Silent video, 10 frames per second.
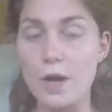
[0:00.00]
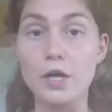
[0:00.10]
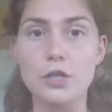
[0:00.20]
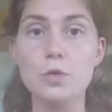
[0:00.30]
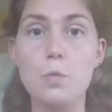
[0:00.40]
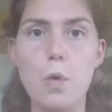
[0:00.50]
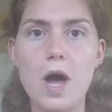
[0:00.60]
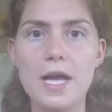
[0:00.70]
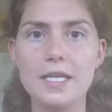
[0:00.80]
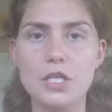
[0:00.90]
where you
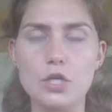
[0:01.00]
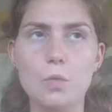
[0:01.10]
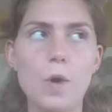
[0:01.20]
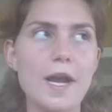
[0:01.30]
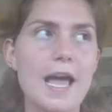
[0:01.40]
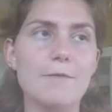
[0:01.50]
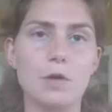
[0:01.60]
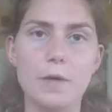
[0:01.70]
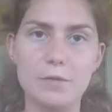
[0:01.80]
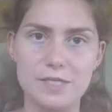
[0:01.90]
want to have a
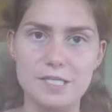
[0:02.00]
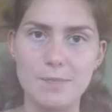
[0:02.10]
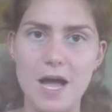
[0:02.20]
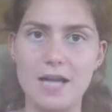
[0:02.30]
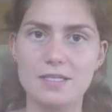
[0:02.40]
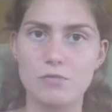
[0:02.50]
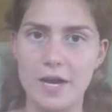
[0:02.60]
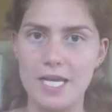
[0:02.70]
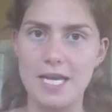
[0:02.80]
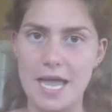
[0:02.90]
quick response
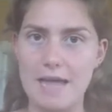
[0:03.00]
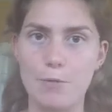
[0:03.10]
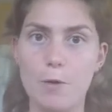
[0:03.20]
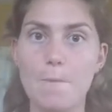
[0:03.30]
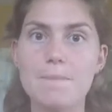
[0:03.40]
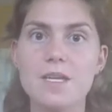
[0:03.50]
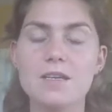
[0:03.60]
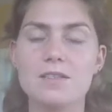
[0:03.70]
ready and able